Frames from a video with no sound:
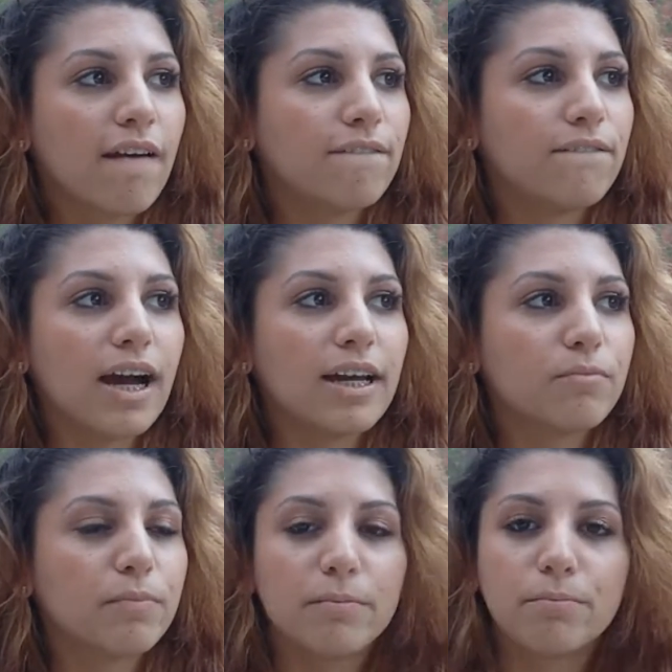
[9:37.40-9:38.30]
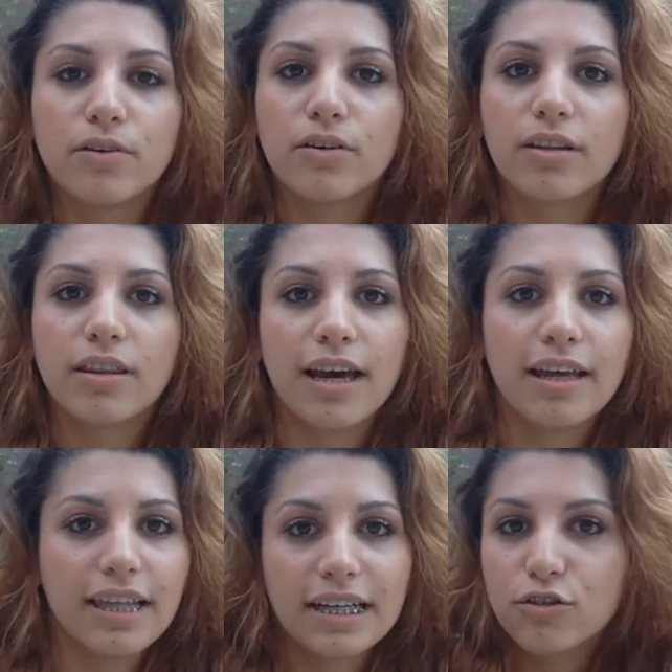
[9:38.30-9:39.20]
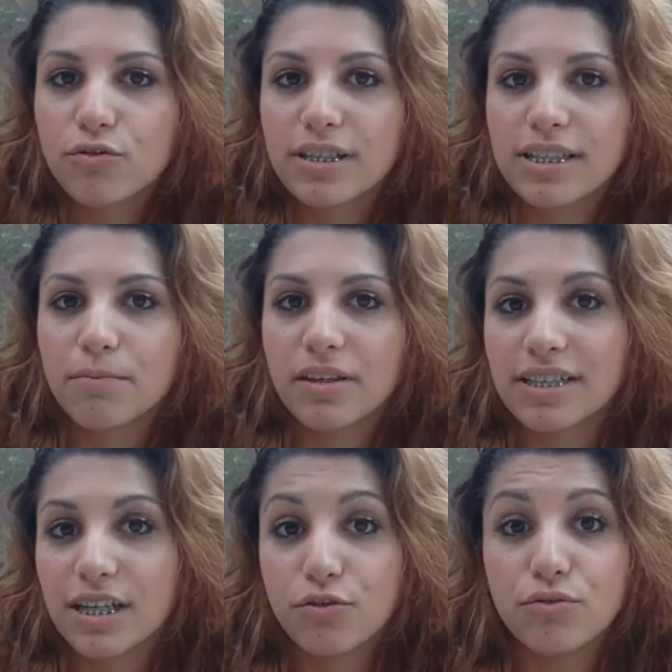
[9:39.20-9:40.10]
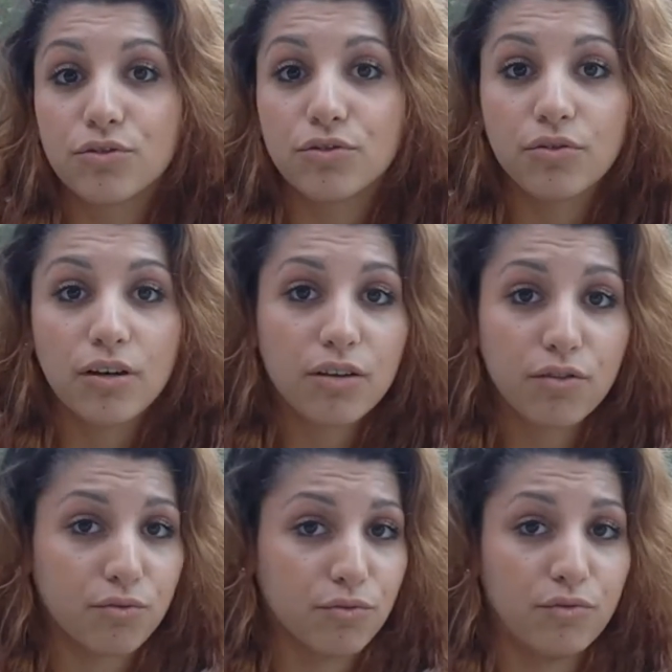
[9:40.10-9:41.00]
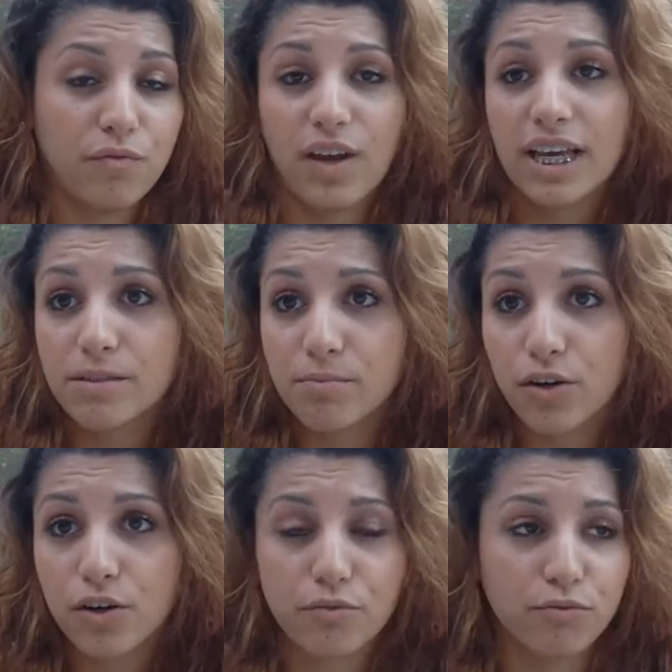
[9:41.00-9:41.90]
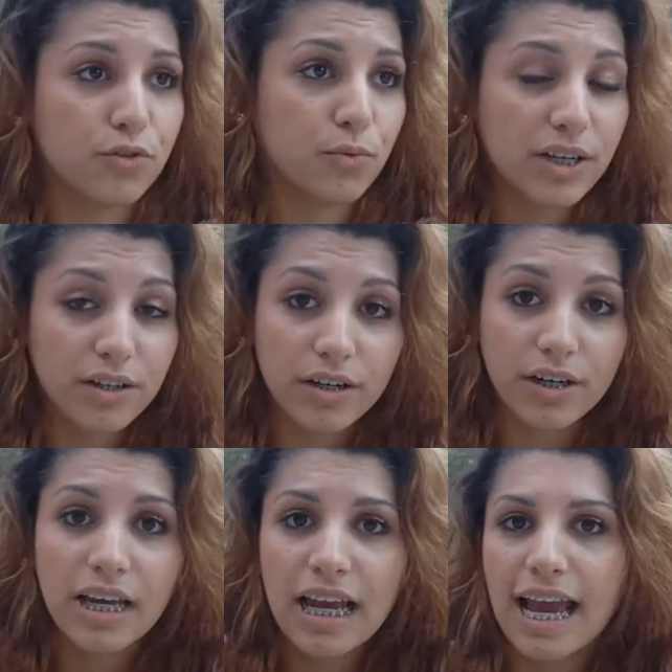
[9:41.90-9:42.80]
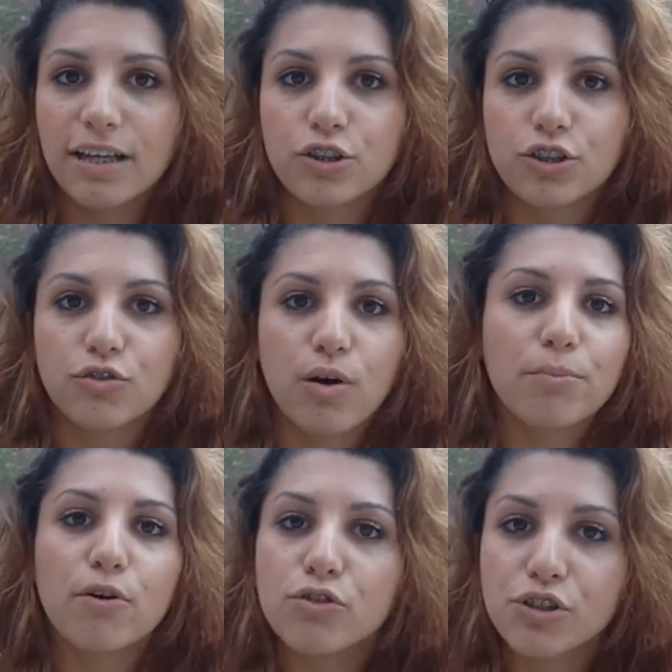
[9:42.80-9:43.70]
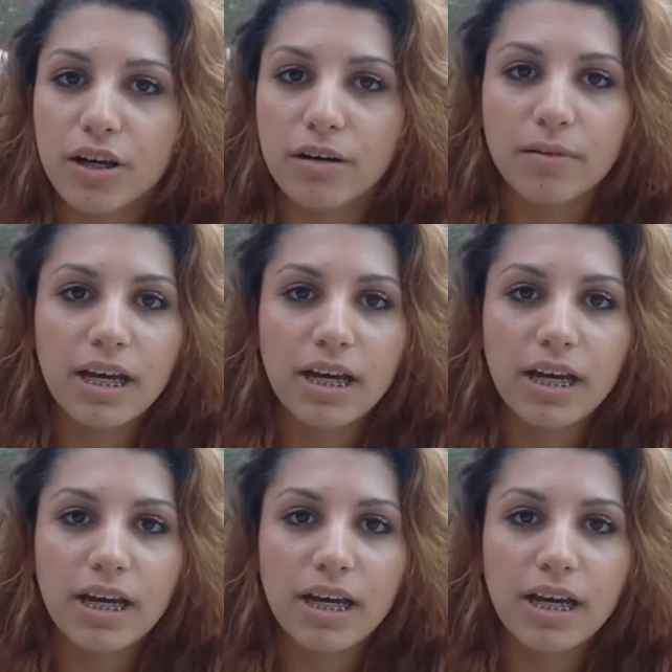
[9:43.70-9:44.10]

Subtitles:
find people that like to do the same things that you do, through Facebook, through Twitter, and just, approach them.